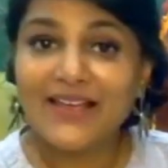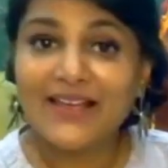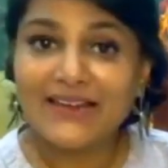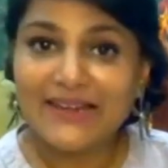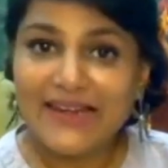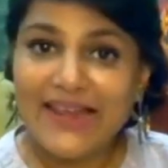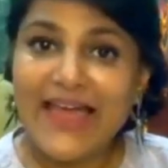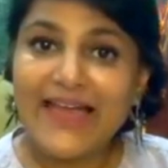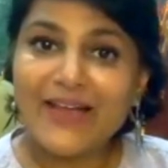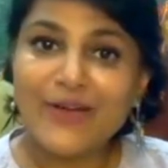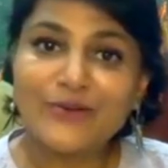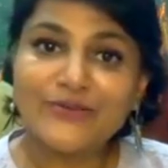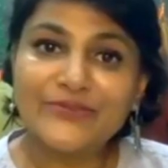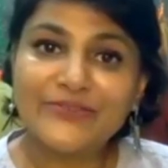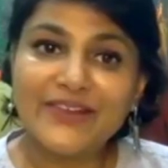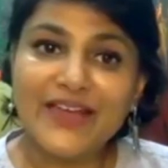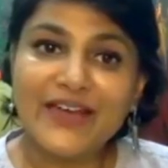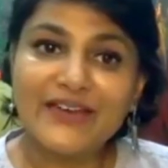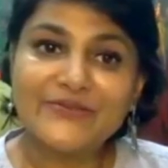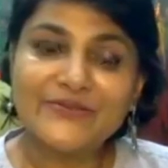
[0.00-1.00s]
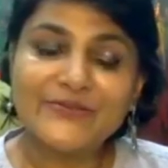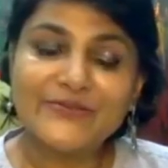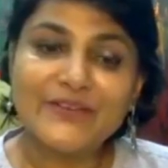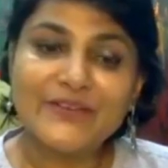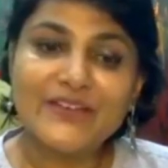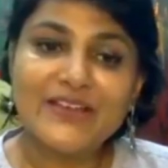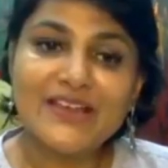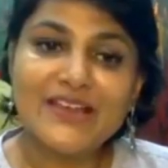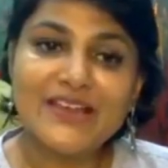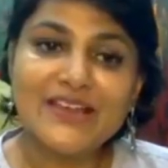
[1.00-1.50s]
Lack of Love
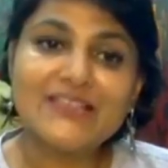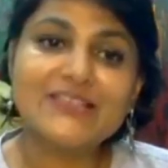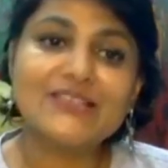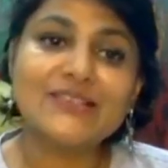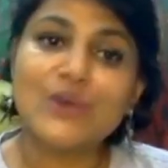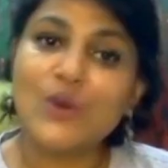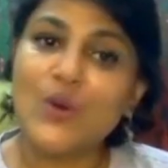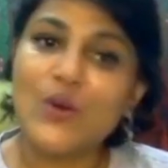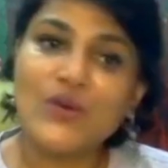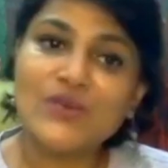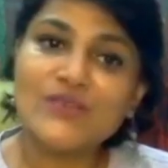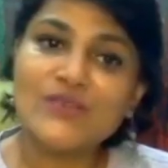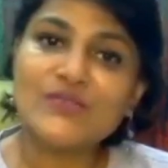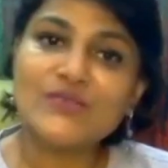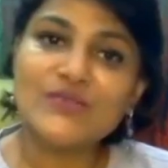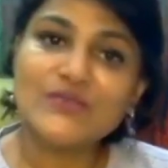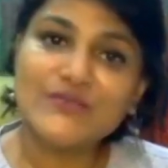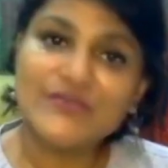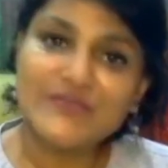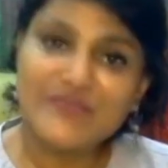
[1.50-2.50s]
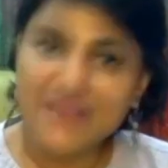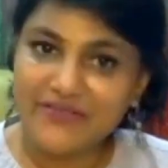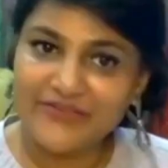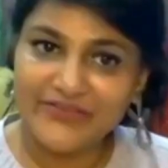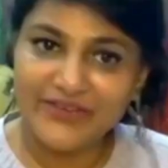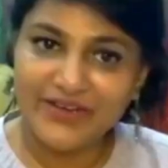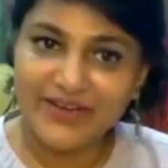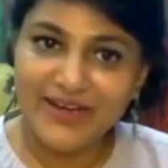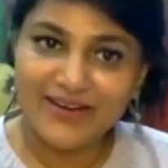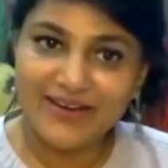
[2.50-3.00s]
is Cause of
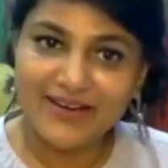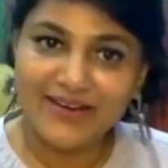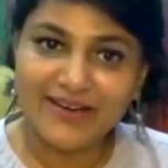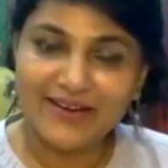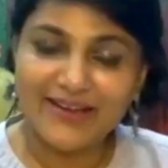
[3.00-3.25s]
Suffering.